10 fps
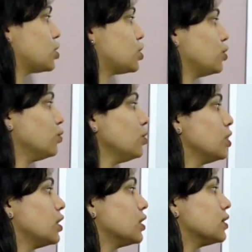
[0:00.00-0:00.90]
ratio,
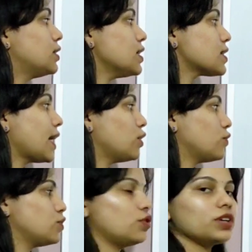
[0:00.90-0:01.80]
this kind
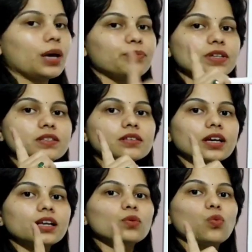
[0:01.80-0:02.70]
of genotype is
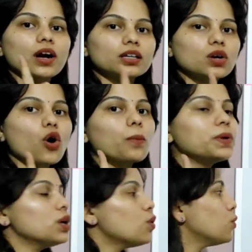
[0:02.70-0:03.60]
in 1
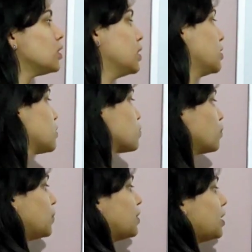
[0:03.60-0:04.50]
copy only.
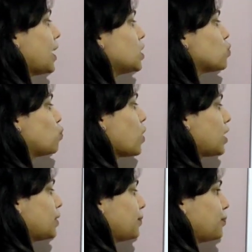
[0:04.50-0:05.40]
So we will write
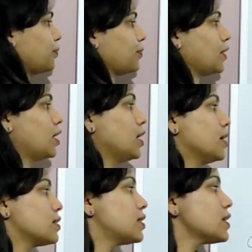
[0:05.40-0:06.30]
1.
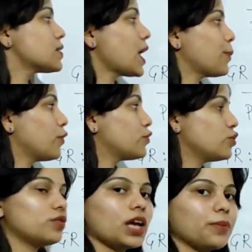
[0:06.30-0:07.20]
This type of
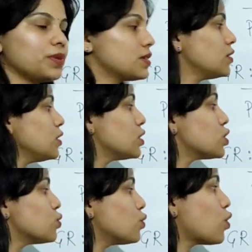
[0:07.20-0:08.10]
genotype is in
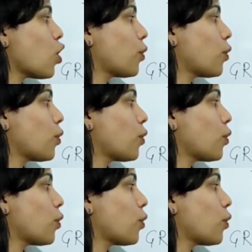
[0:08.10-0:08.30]
2